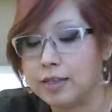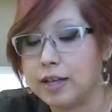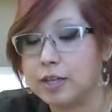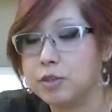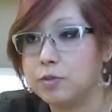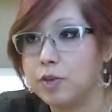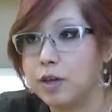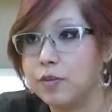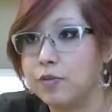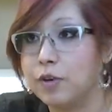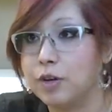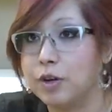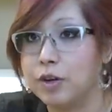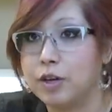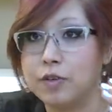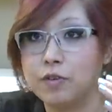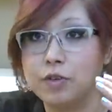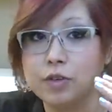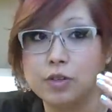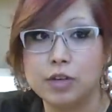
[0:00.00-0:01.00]
most
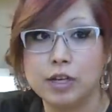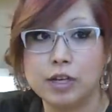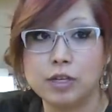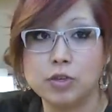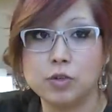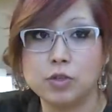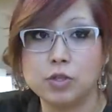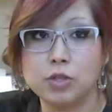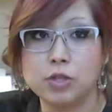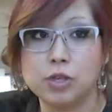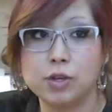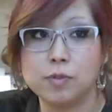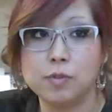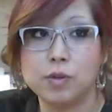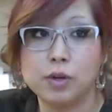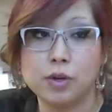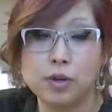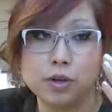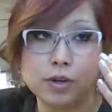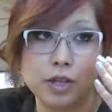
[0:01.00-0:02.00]
people are going to say,
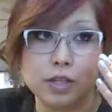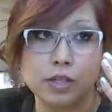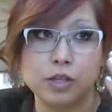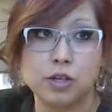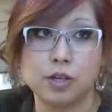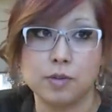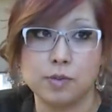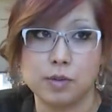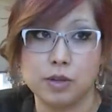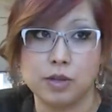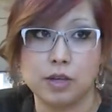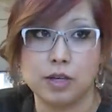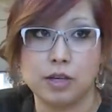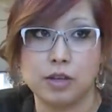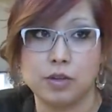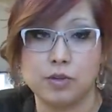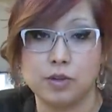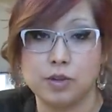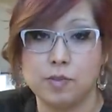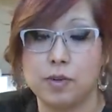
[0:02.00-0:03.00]
I have depth
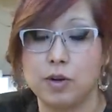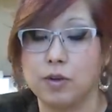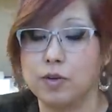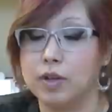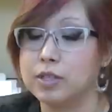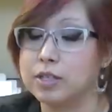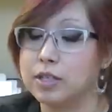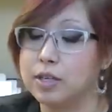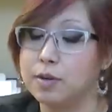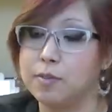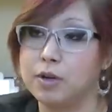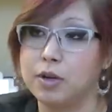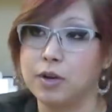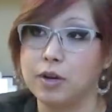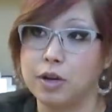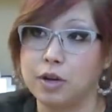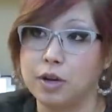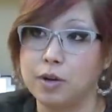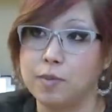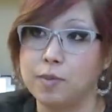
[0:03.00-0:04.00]
perception problems.
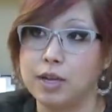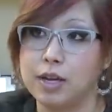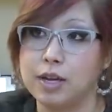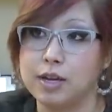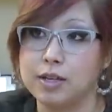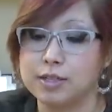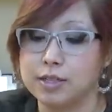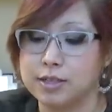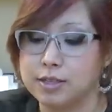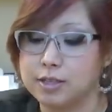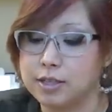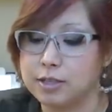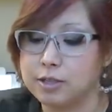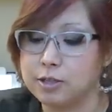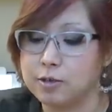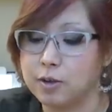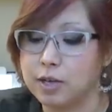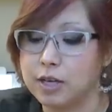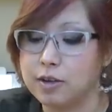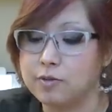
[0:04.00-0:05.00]
I have problems
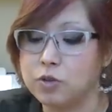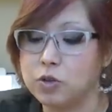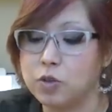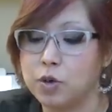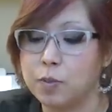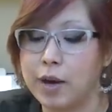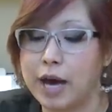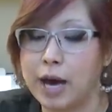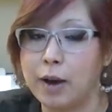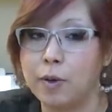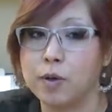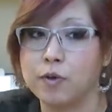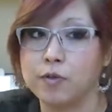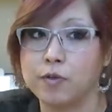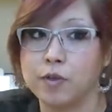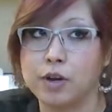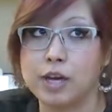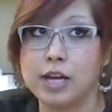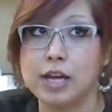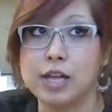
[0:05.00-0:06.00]
stepping off of
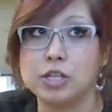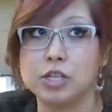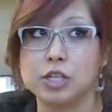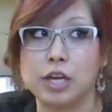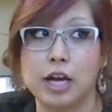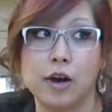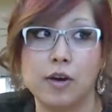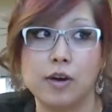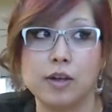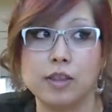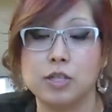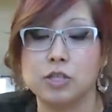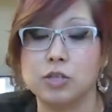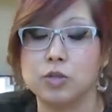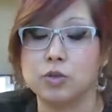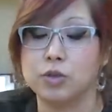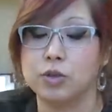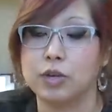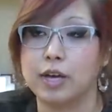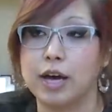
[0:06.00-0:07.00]
stairs. My
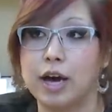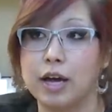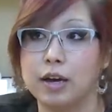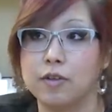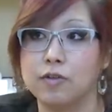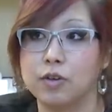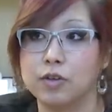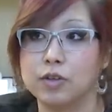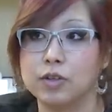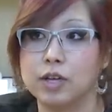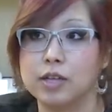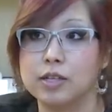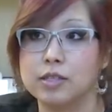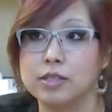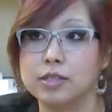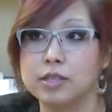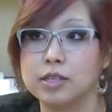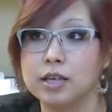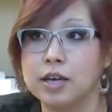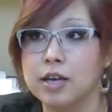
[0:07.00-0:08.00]
peripheral vision is
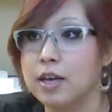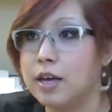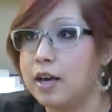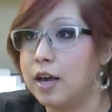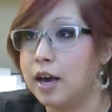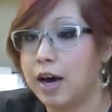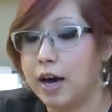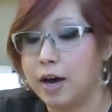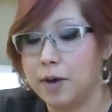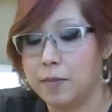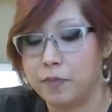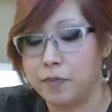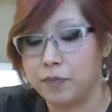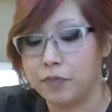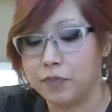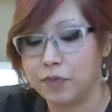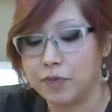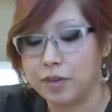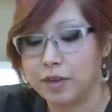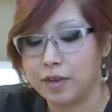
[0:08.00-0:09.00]
obscured when I
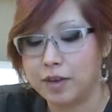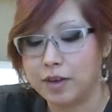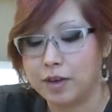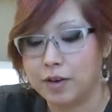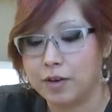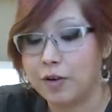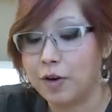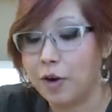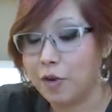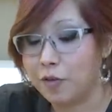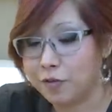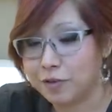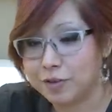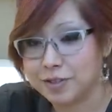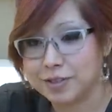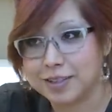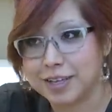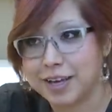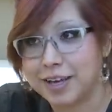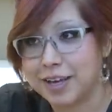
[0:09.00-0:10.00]
drive. And the
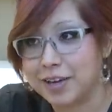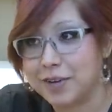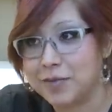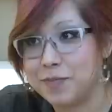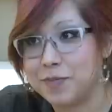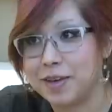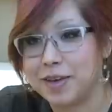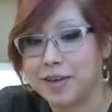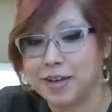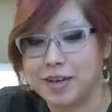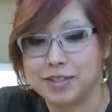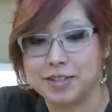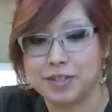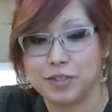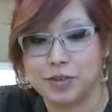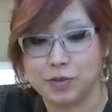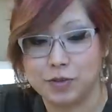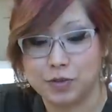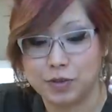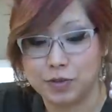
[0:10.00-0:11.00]
S-Series solves all the
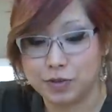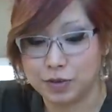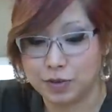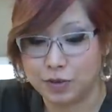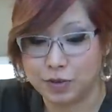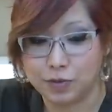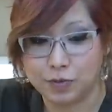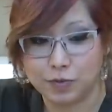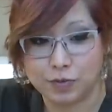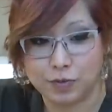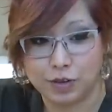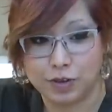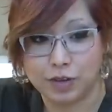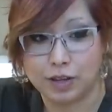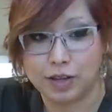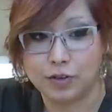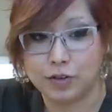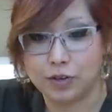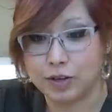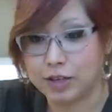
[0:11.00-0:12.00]
problems for this
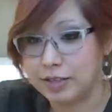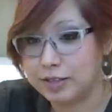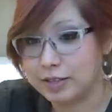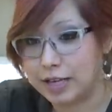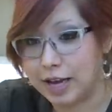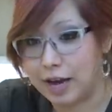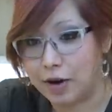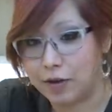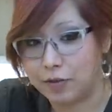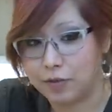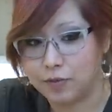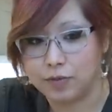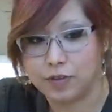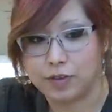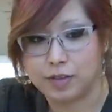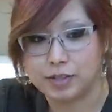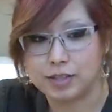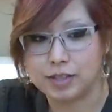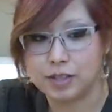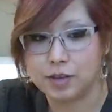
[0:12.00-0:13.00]
patient. You let the
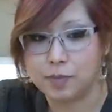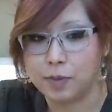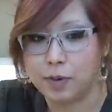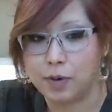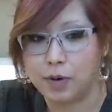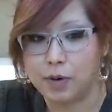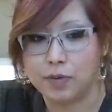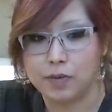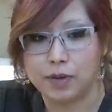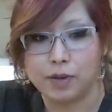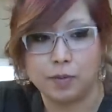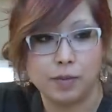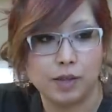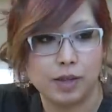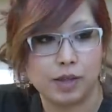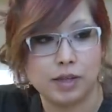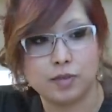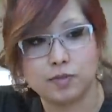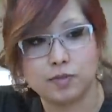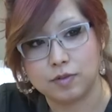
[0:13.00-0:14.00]
patient know that the
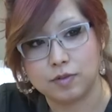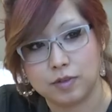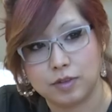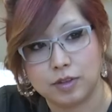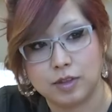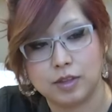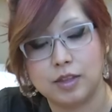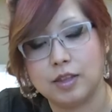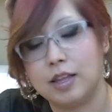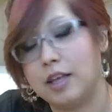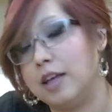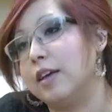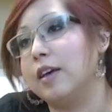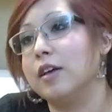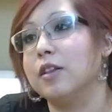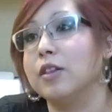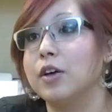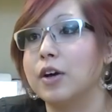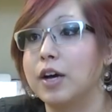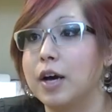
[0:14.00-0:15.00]
S-Series to clear up
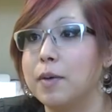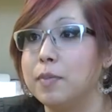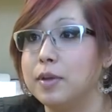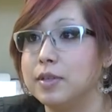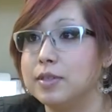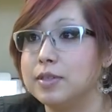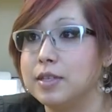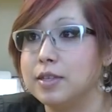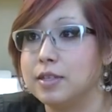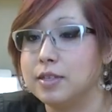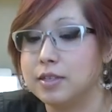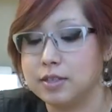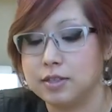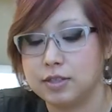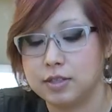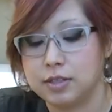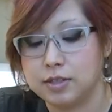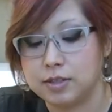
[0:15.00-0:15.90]
all of these concerns.